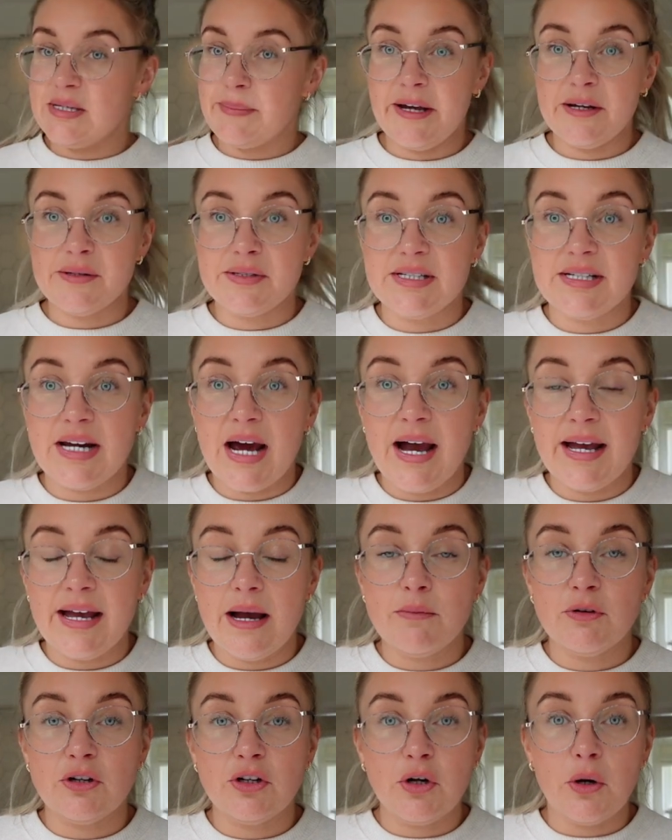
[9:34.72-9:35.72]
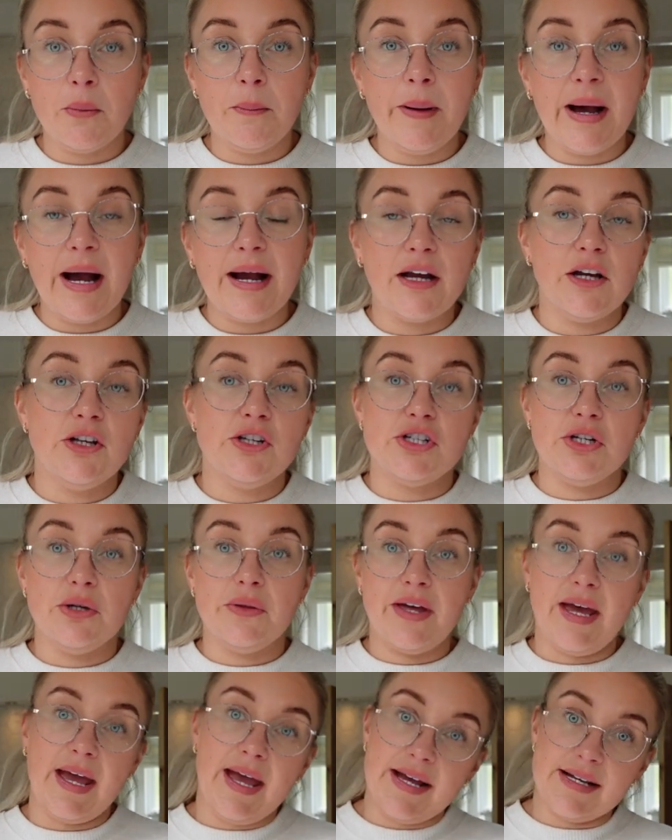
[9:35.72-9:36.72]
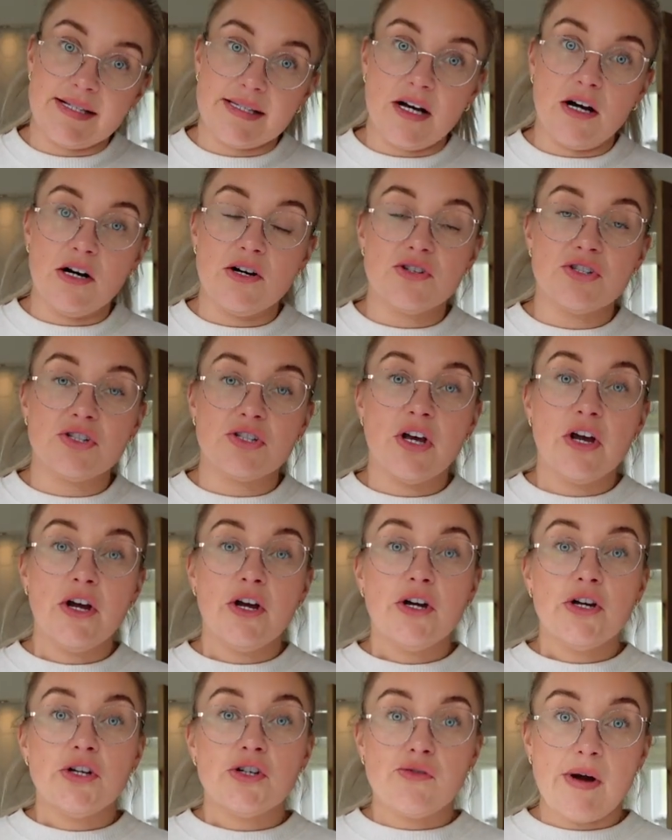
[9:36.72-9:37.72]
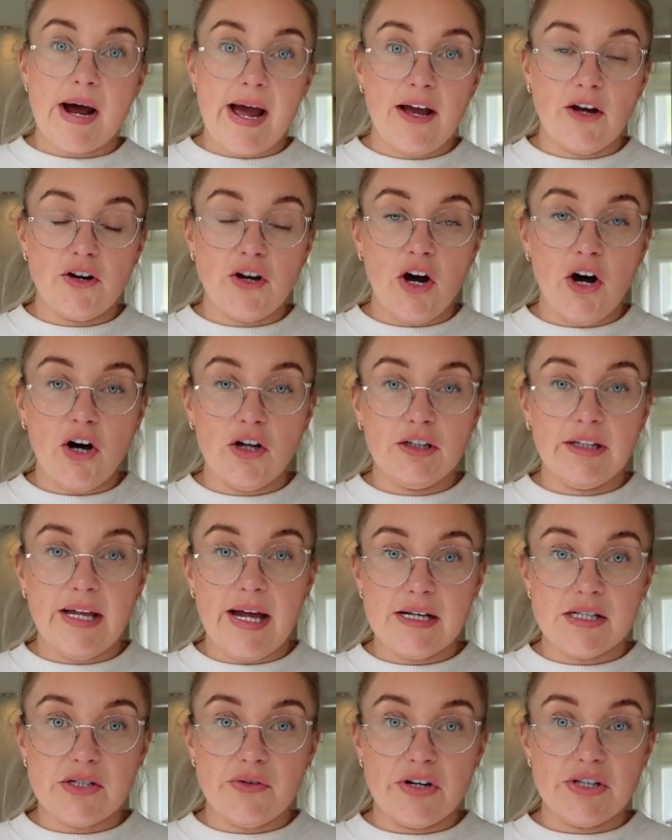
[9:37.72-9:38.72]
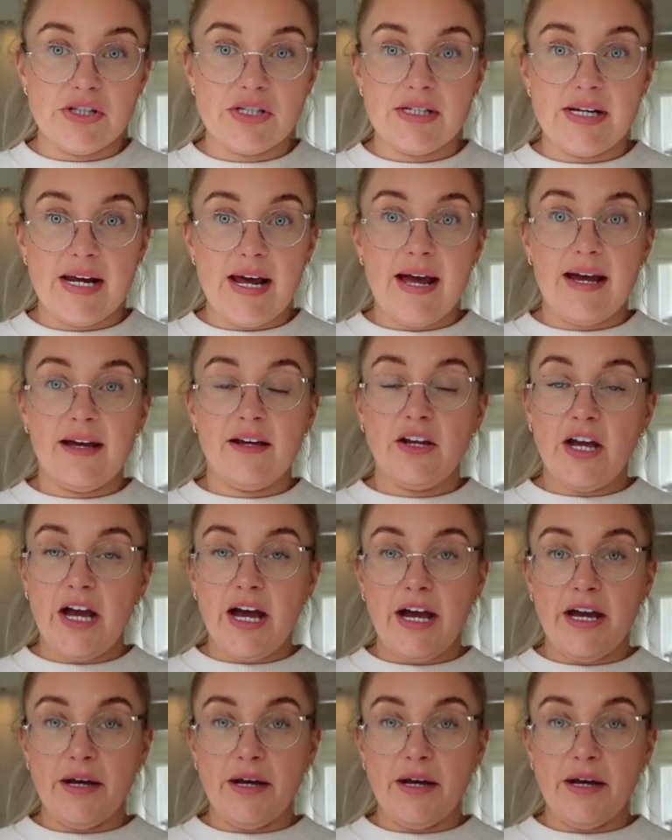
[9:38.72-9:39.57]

about to die. I'm going to come back and do the ASOS try on haul later on today.